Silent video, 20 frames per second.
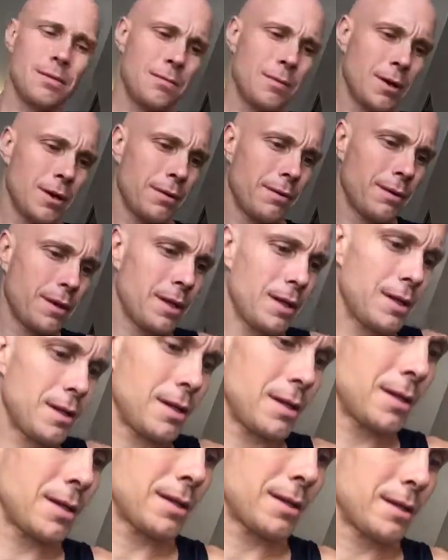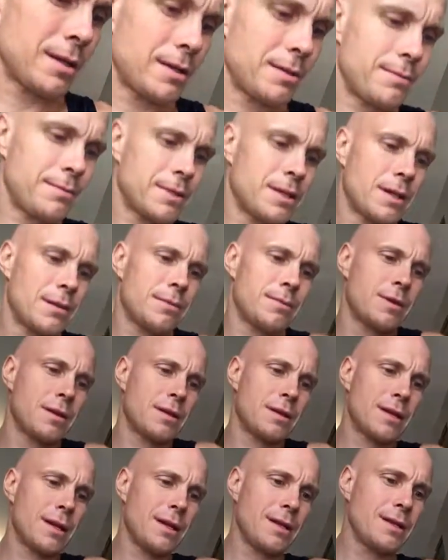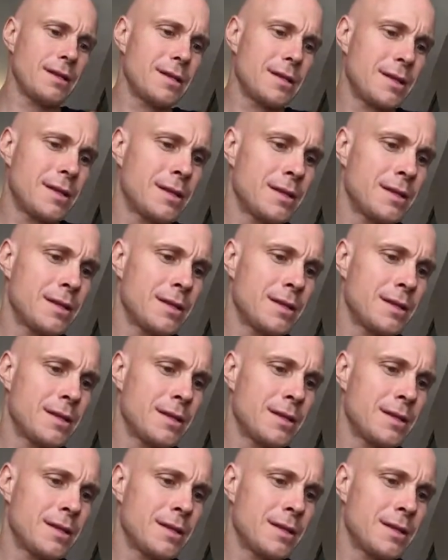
Bhagavad Gita chapter 3